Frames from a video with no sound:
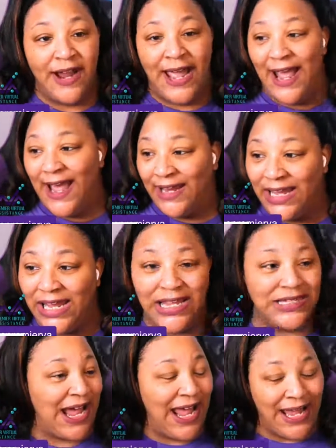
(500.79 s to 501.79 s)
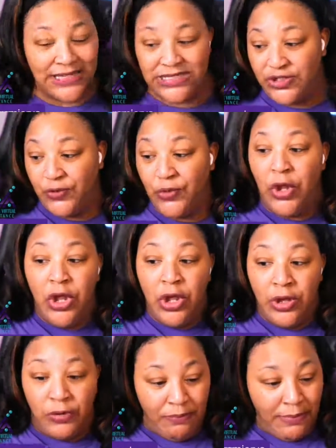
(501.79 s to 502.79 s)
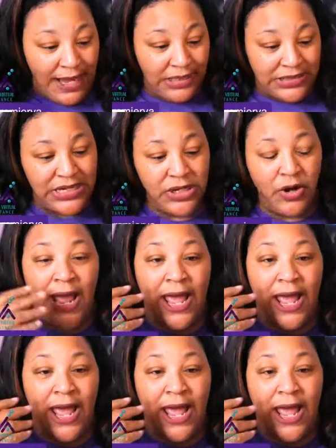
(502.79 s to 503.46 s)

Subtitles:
I had kids. I had to make dinner.